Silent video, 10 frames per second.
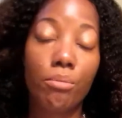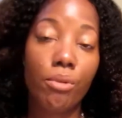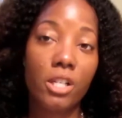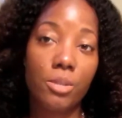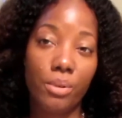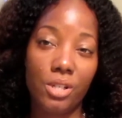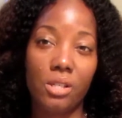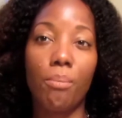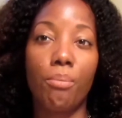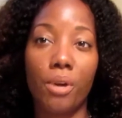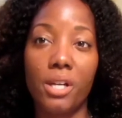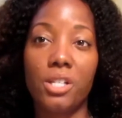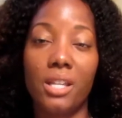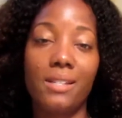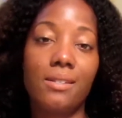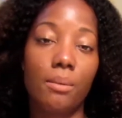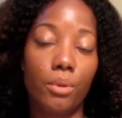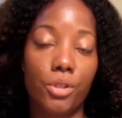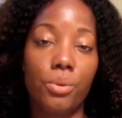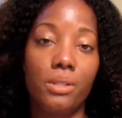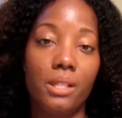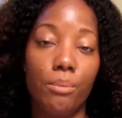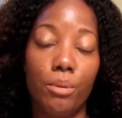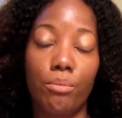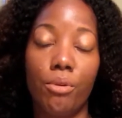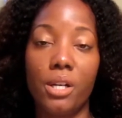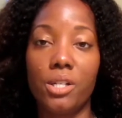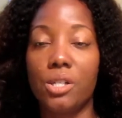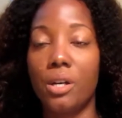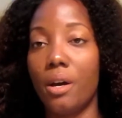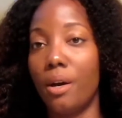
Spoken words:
brush, but just a brush that's similar to a Denman brush.